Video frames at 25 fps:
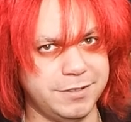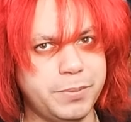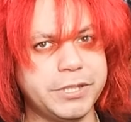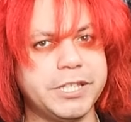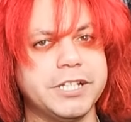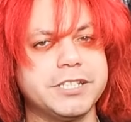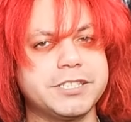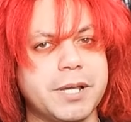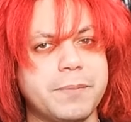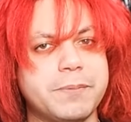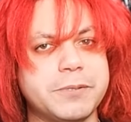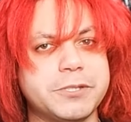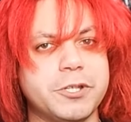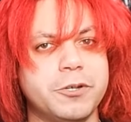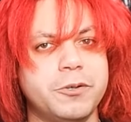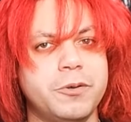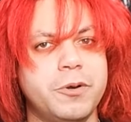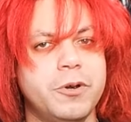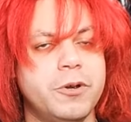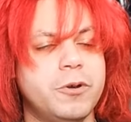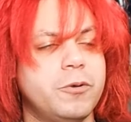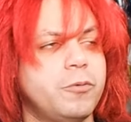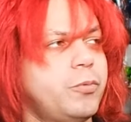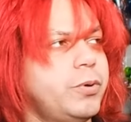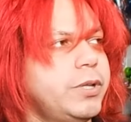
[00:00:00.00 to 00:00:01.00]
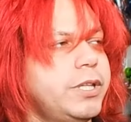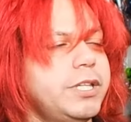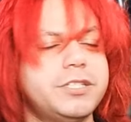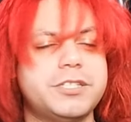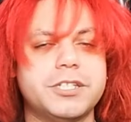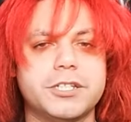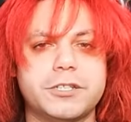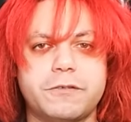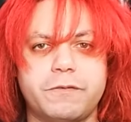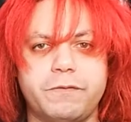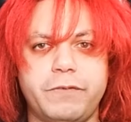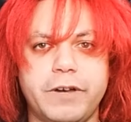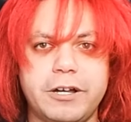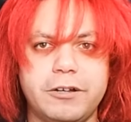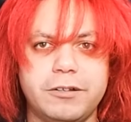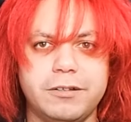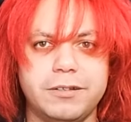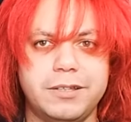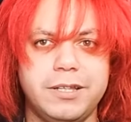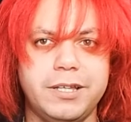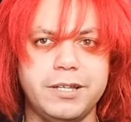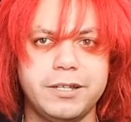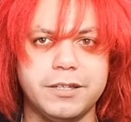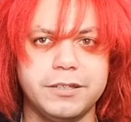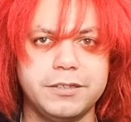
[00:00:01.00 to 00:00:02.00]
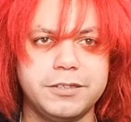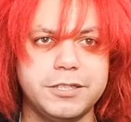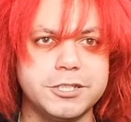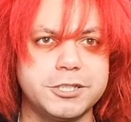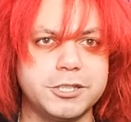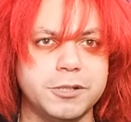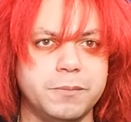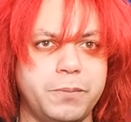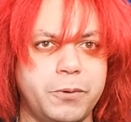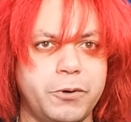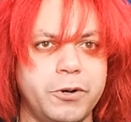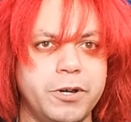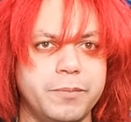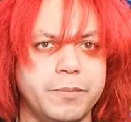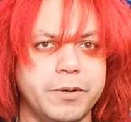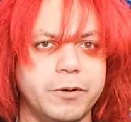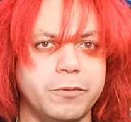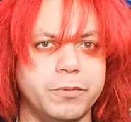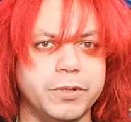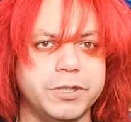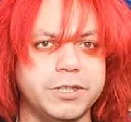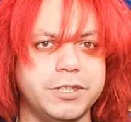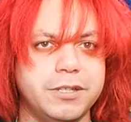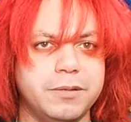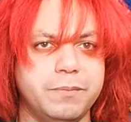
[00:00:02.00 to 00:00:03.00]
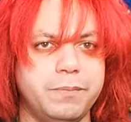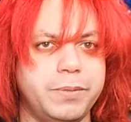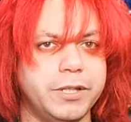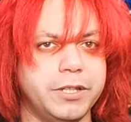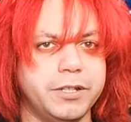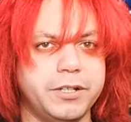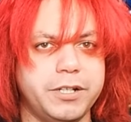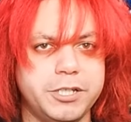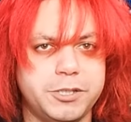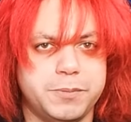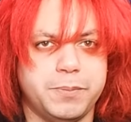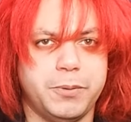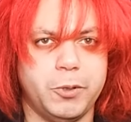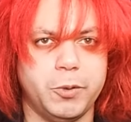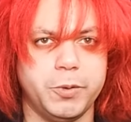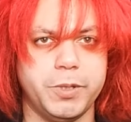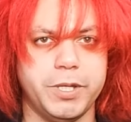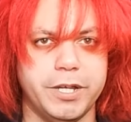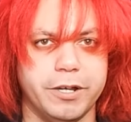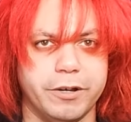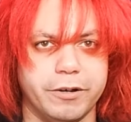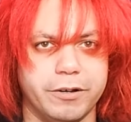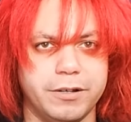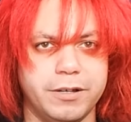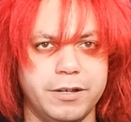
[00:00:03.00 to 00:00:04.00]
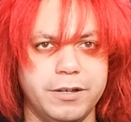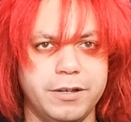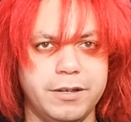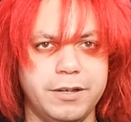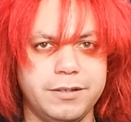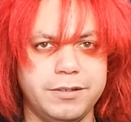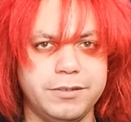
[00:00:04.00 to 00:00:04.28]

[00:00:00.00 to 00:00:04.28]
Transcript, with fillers: But this episode really just felt like a disappointment with the abilities pulled here.